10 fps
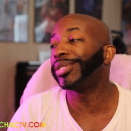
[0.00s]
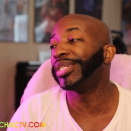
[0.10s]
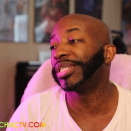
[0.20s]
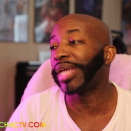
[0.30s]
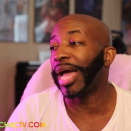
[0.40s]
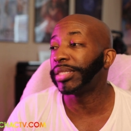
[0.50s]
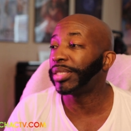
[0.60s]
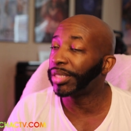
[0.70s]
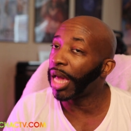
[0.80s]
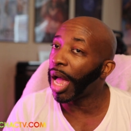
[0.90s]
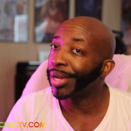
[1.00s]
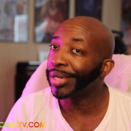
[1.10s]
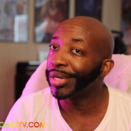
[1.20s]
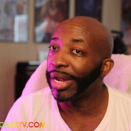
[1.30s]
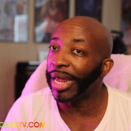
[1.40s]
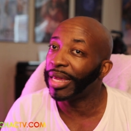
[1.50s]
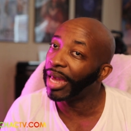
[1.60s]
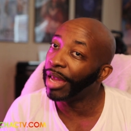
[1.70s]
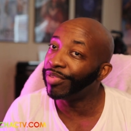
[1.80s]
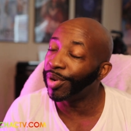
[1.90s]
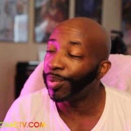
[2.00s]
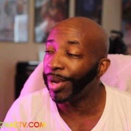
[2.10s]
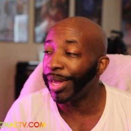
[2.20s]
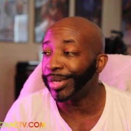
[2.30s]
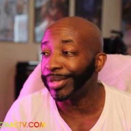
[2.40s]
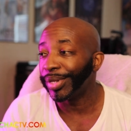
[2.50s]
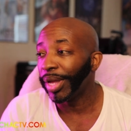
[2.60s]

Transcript: She just got stuck, and they gave it a win.